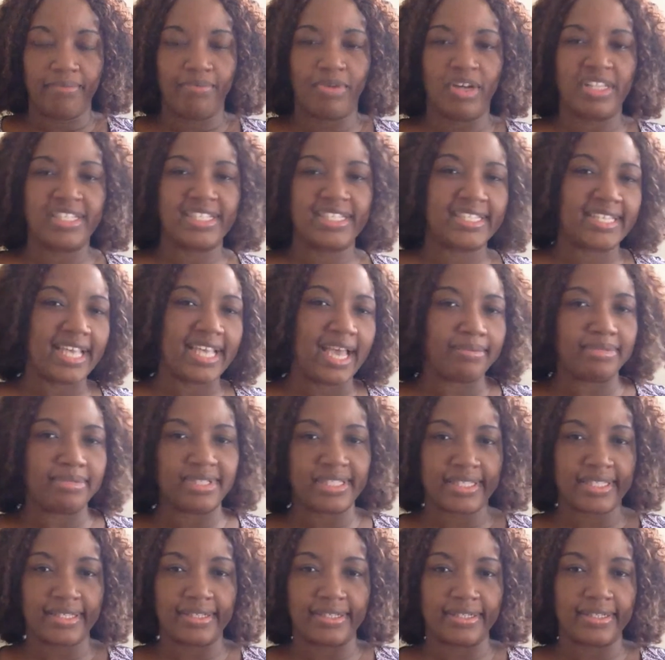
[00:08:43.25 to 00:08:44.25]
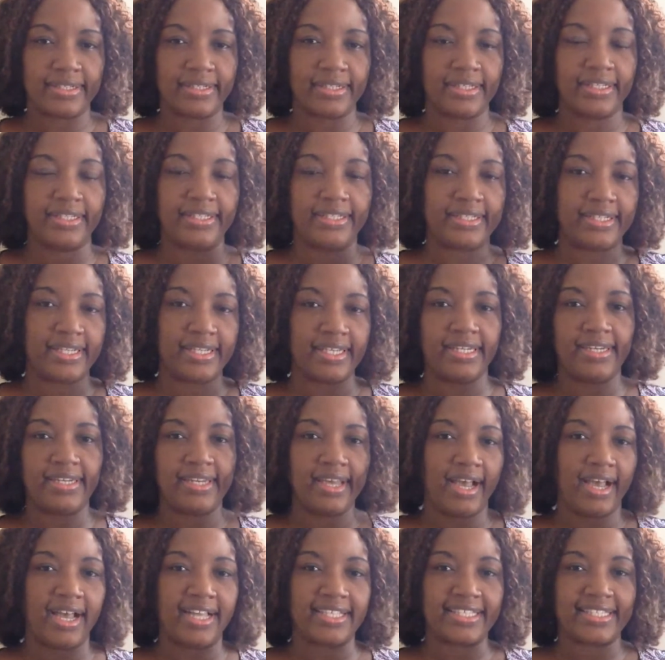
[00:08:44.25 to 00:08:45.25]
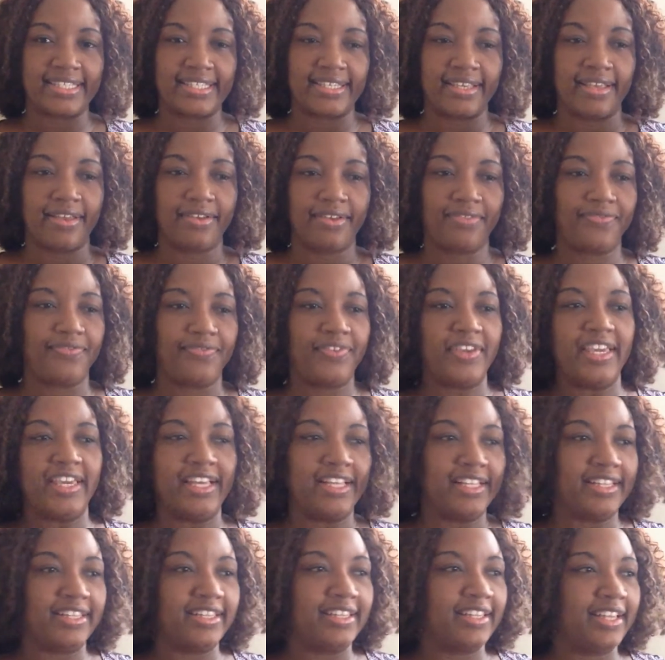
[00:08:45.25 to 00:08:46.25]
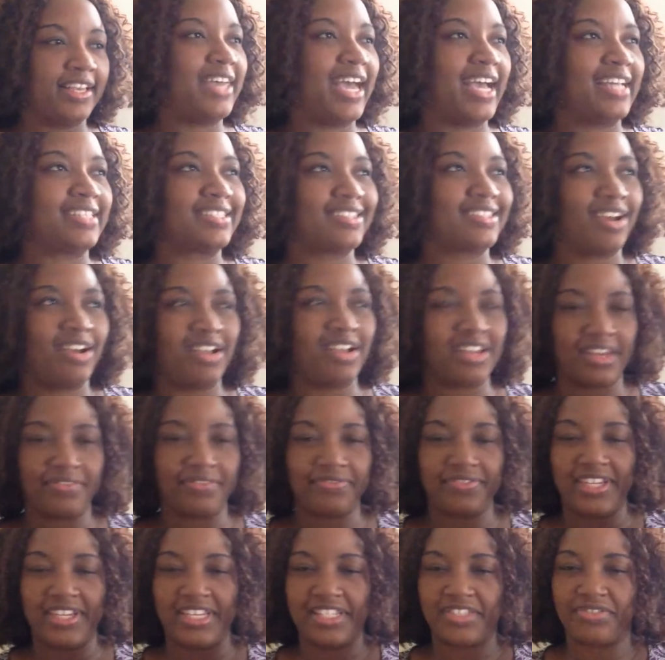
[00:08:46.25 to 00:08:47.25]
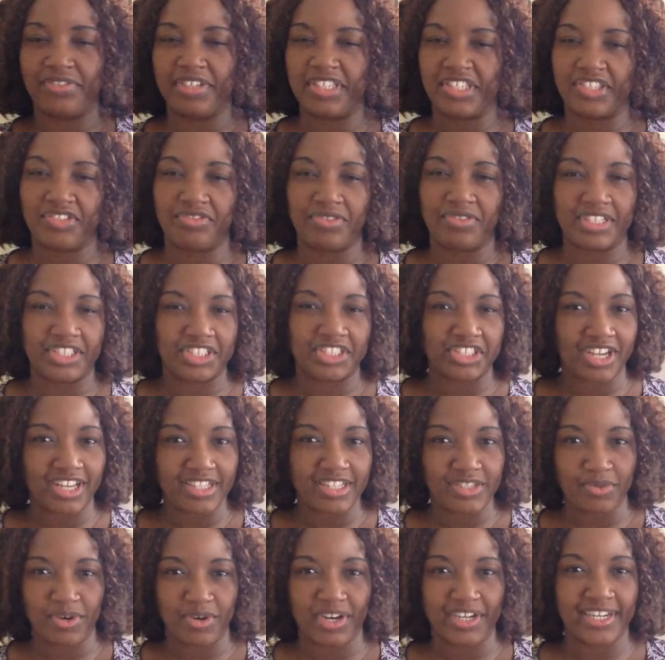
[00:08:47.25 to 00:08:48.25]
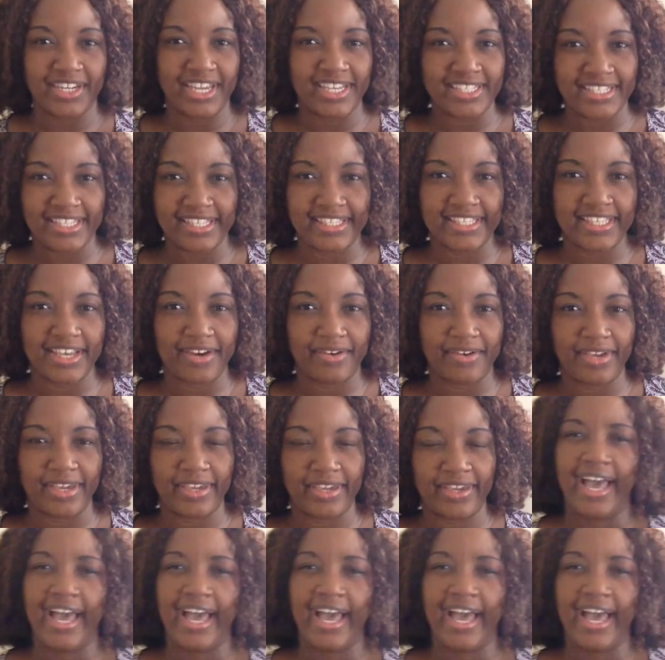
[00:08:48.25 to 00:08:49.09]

But Samson did not feel that all of these restrictions were necessary.